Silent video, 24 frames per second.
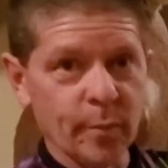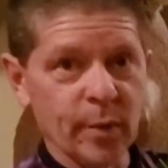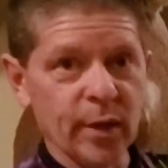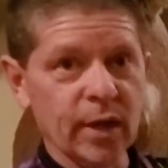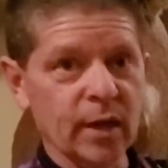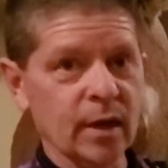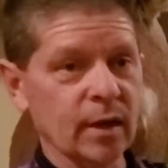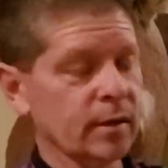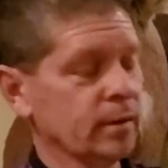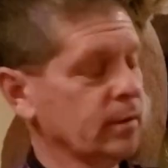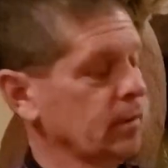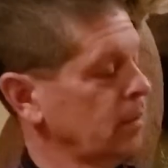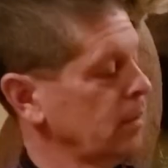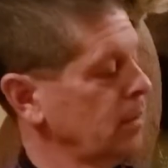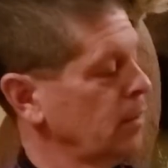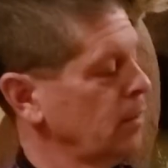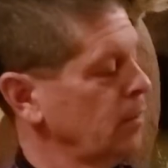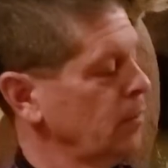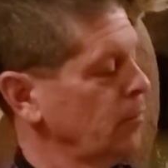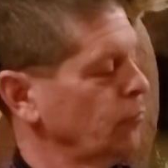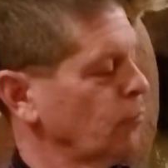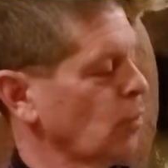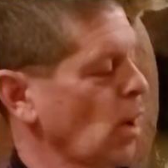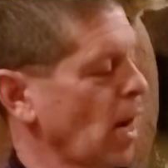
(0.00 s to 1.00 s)
pin,
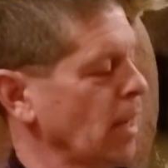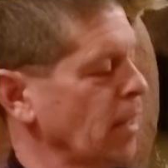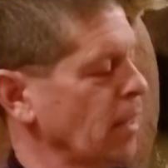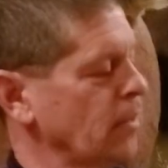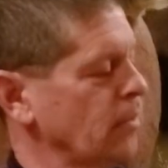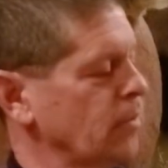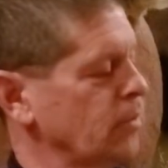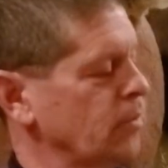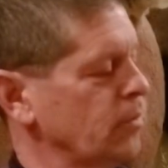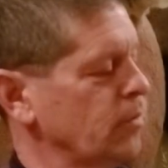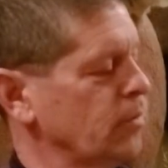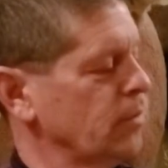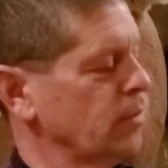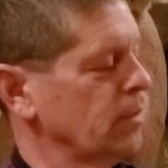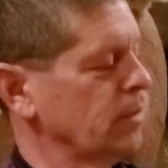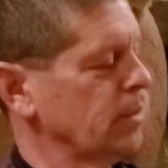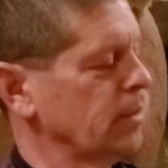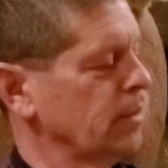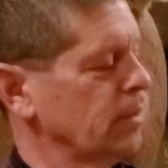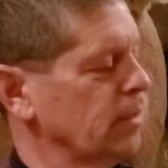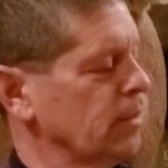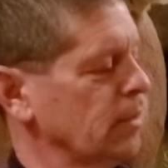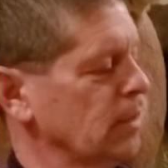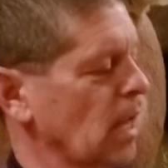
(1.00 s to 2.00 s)
right into the
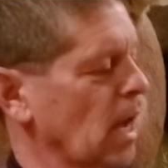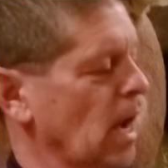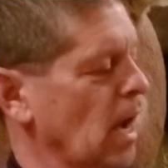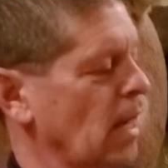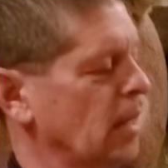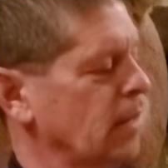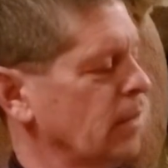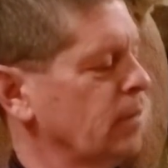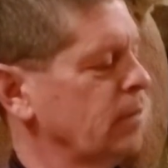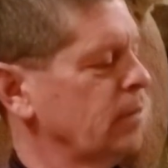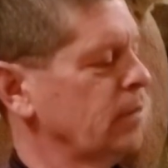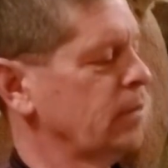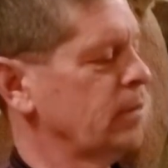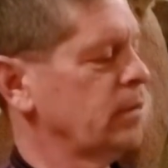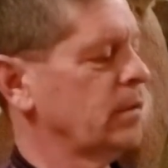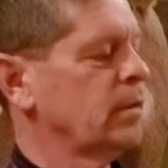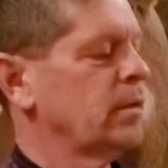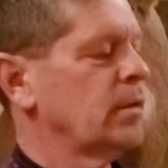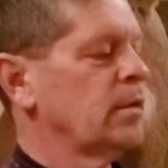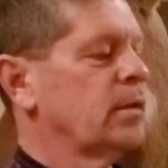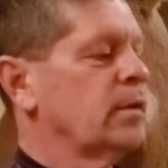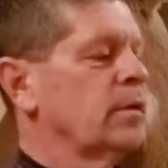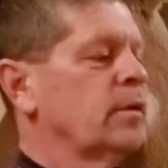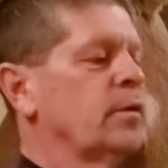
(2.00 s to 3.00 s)
end of the light.
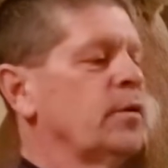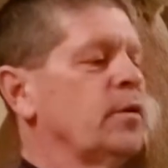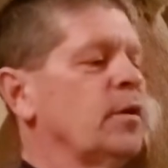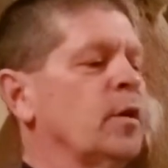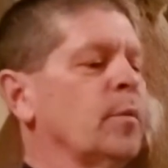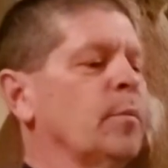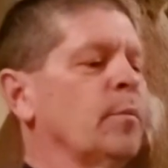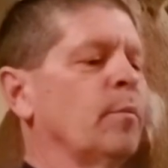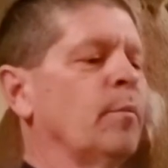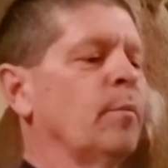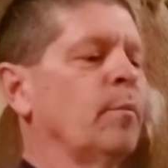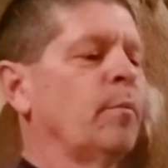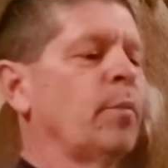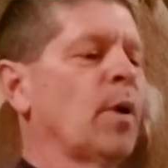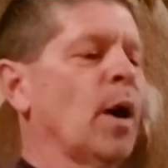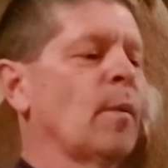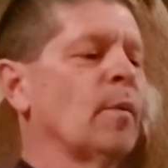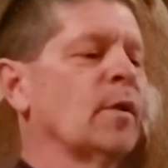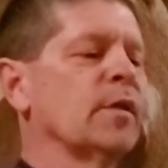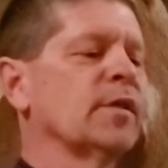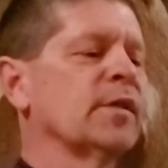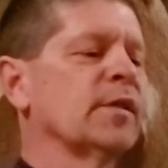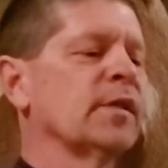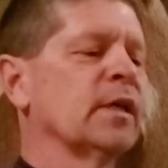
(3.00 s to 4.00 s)
You can
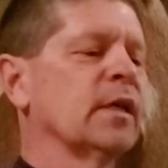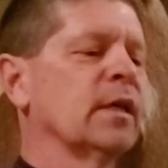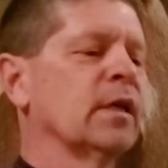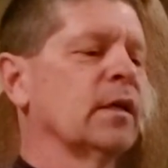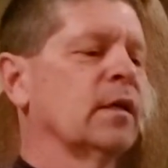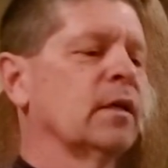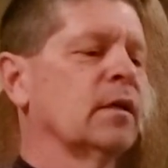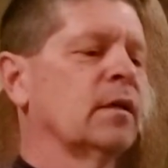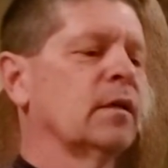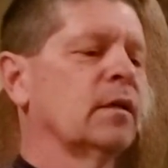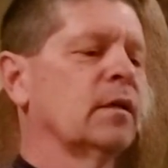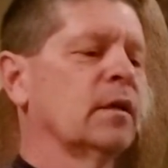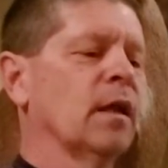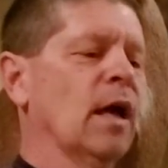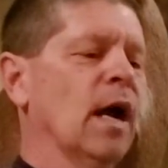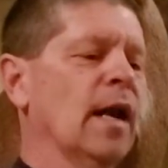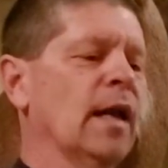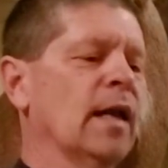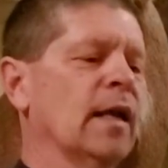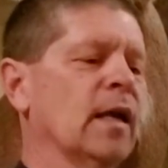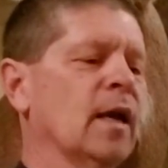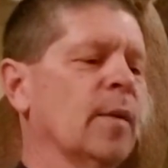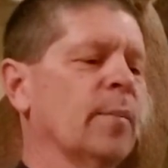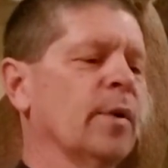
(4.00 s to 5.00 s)
probably see it
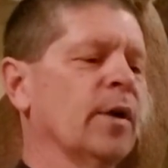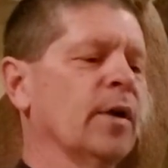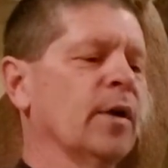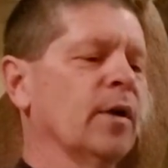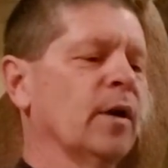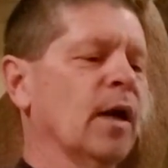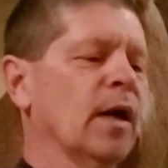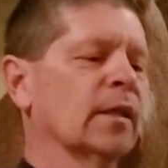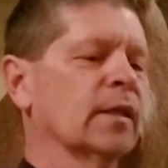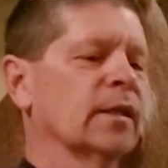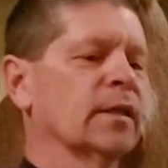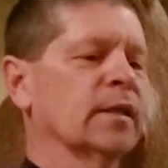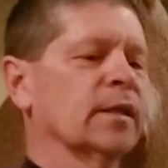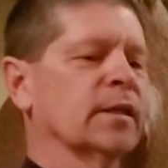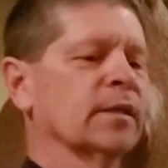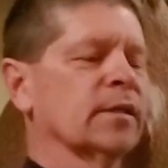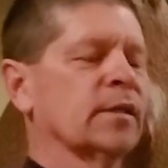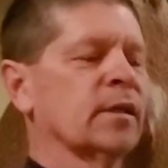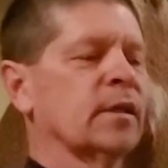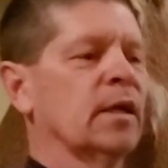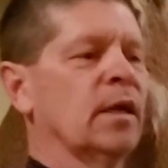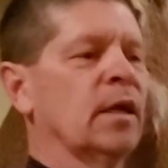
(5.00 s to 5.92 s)
lighting up here like this.